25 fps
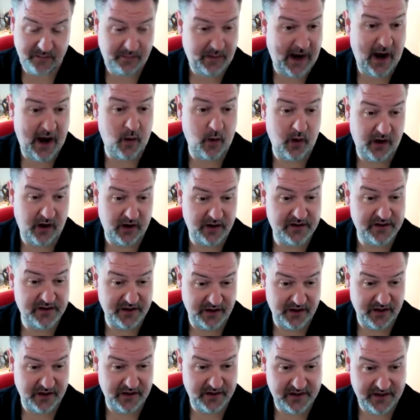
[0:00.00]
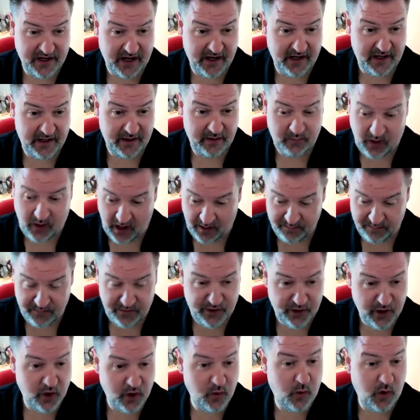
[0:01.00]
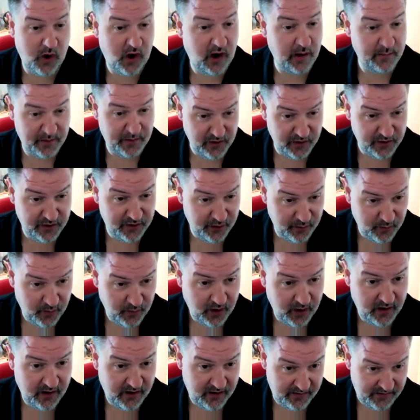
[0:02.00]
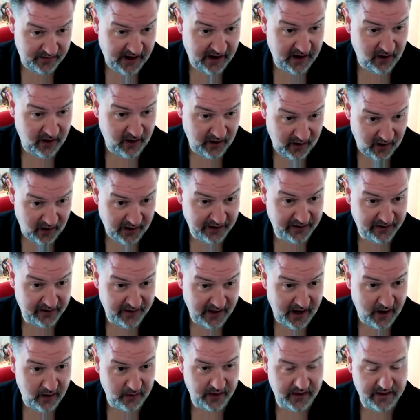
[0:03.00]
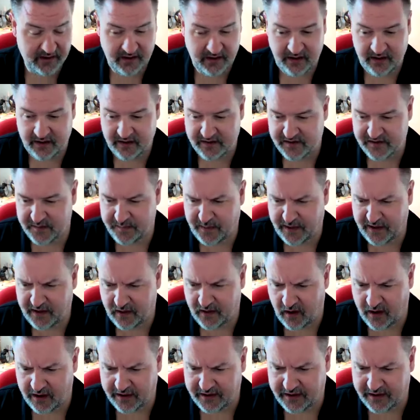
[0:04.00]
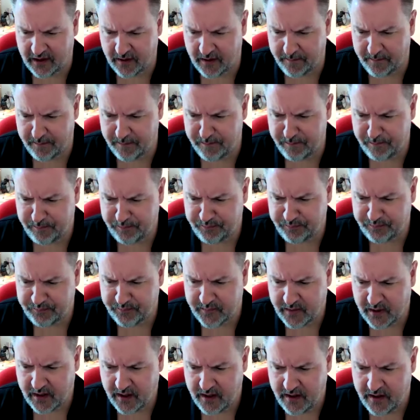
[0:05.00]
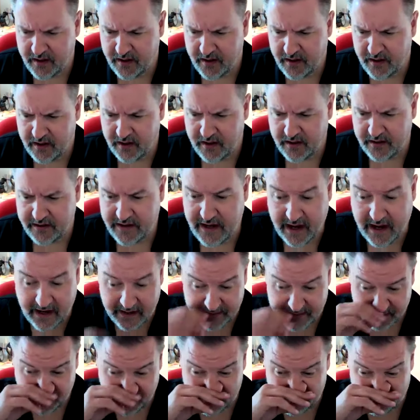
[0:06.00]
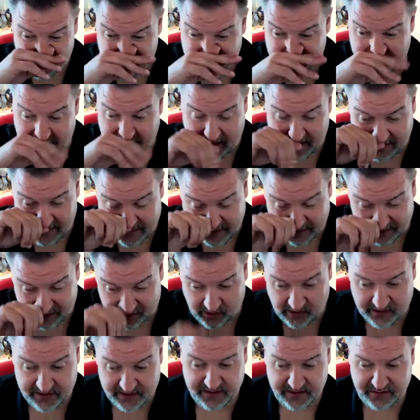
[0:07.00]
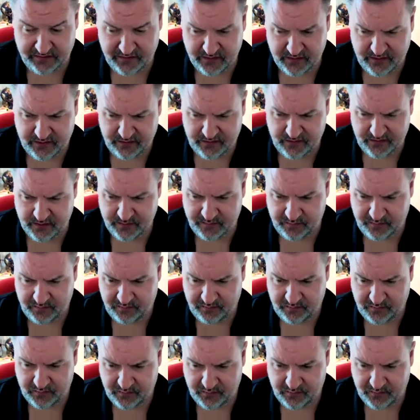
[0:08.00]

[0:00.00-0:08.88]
the power to say, "I'm, you know what, I'm going to do what the hell I like now," and it, and it's a bit like, um, yeah, it's an yeah, it is interesting that the